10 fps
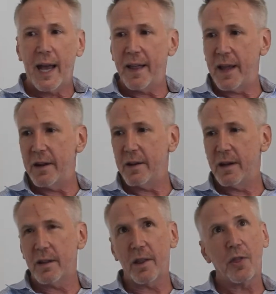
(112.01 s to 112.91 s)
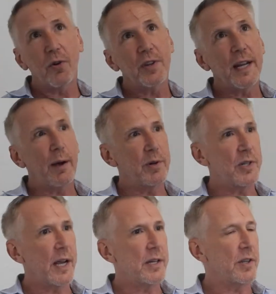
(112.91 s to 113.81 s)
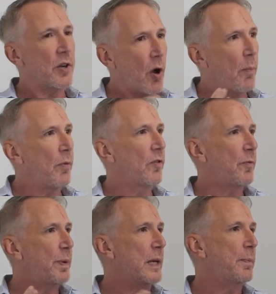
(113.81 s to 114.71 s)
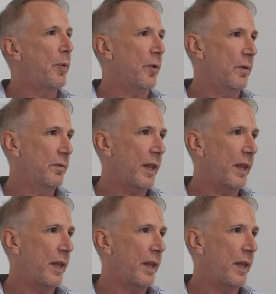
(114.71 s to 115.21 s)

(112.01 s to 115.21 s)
And then the third thing I would say is the number of people